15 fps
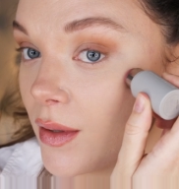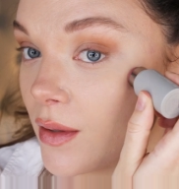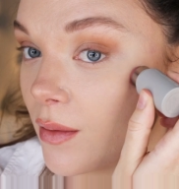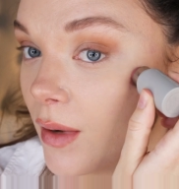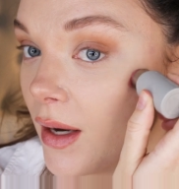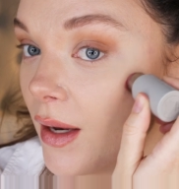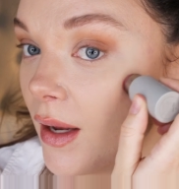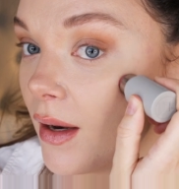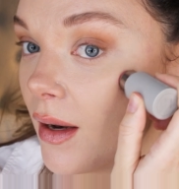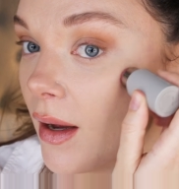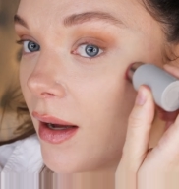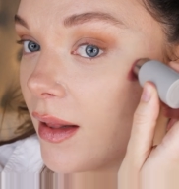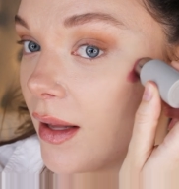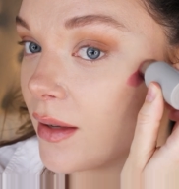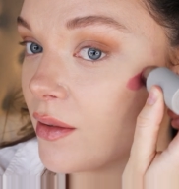straight in.
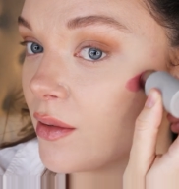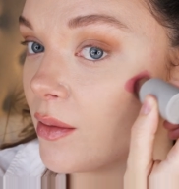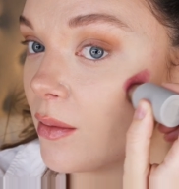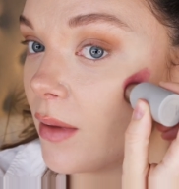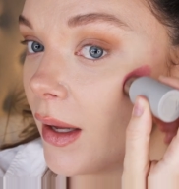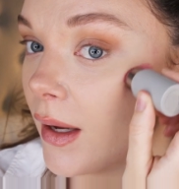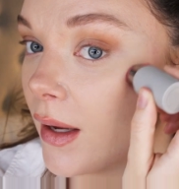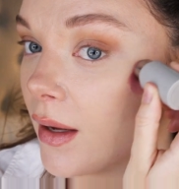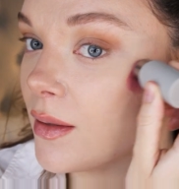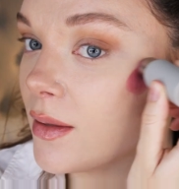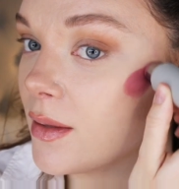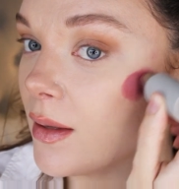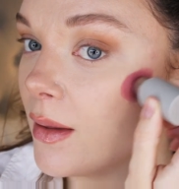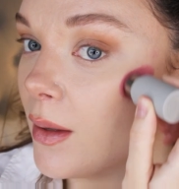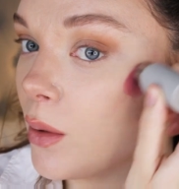I like to do like
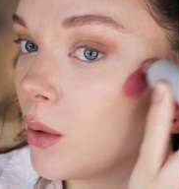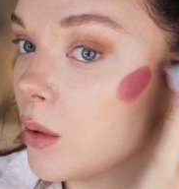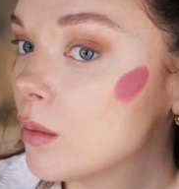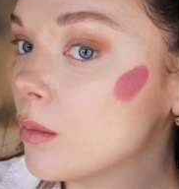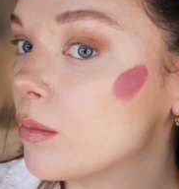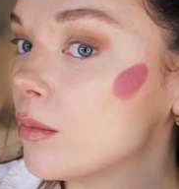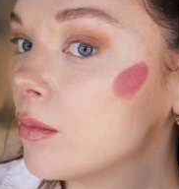just a little.